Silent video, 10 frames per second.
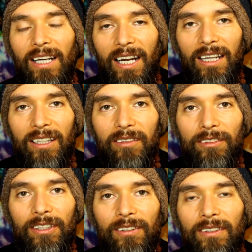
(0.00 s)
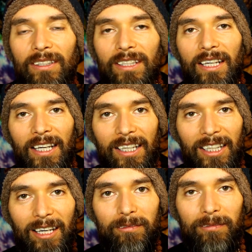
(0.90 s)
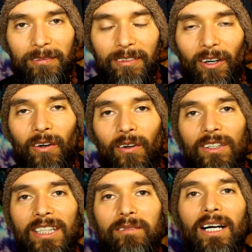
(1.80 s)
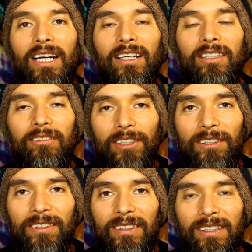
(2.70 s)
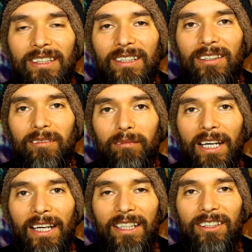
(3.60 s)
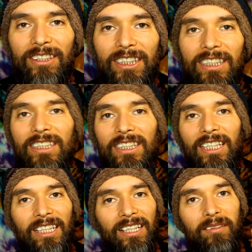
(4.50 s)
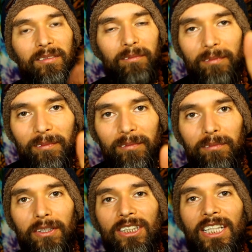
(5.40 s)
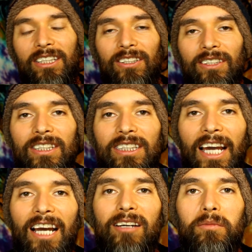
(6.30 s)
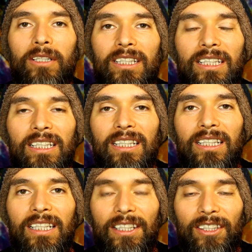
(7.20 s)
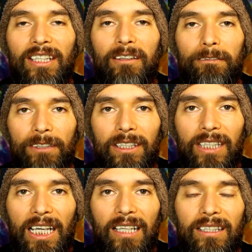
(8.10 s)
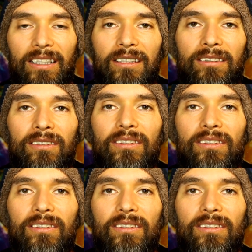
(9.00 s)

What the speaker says: I love you, and I'm holding my love you. My energy is gonna project through this camera. You're gonna feel that love